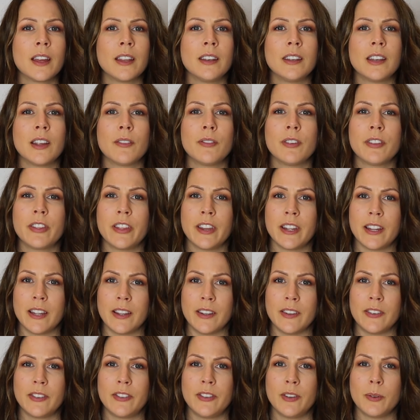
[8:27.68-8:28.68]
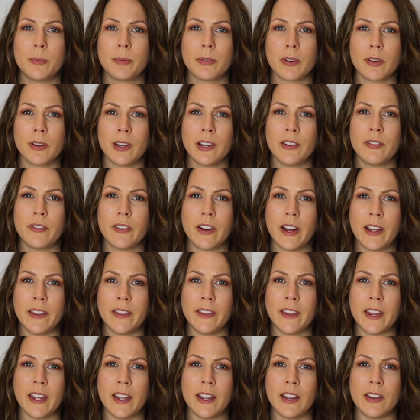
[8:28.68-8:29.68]
Another thing is, you'll probably
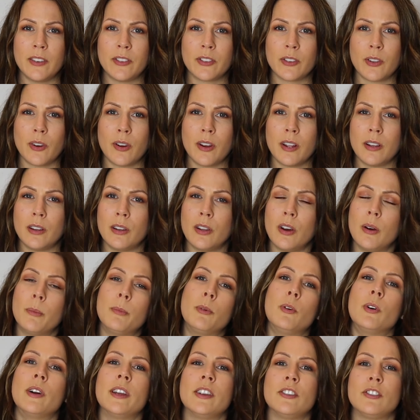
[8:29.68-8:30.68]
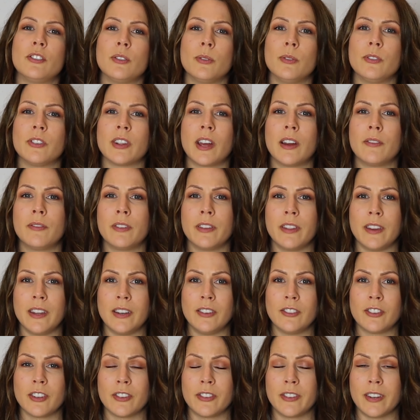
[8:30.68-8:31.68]
find that it's got a lot more issues other
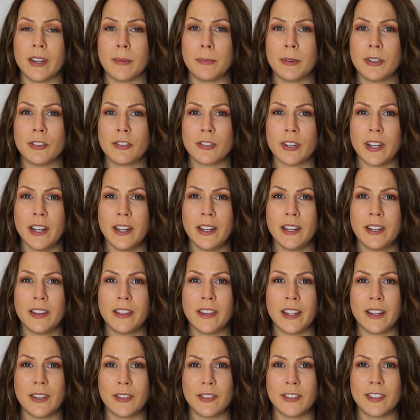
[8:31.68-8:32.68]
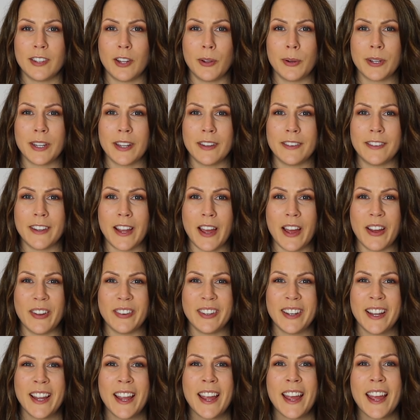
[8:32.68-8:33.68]
than just imagery that is slowing it
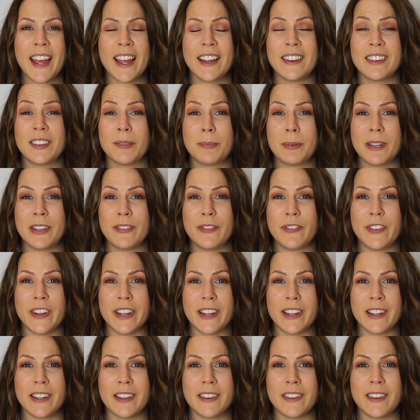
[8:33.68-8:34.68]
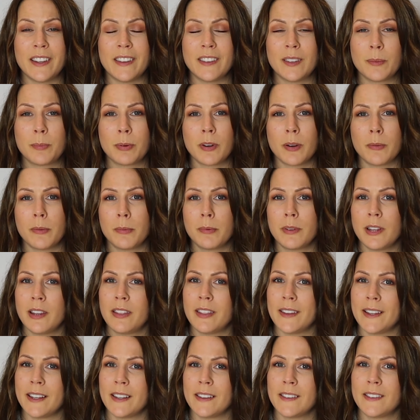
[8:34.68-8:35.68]
down, and to be fair, these are probably
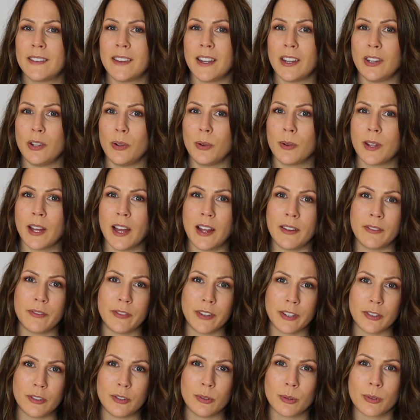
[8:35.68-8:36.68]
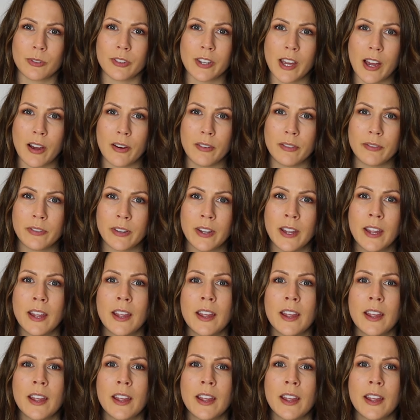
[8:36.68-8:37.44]
things that you can't fix yourself.